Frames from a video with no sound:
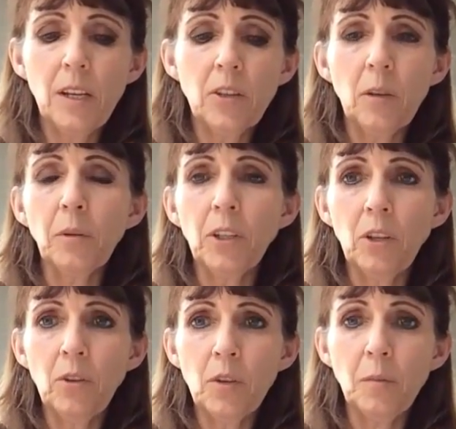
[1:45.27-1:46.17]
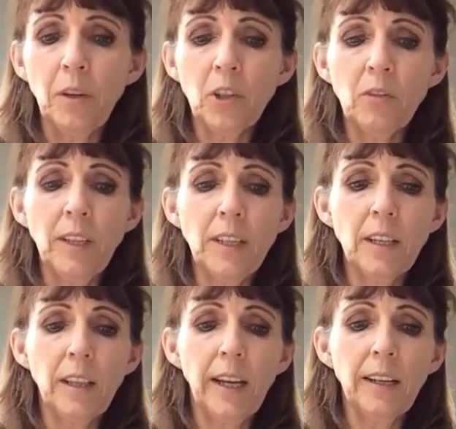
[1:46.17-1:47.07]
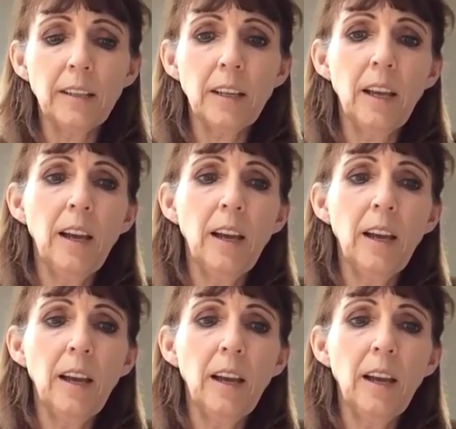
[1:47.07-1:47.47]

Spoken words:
So I'm going to use margarine to that.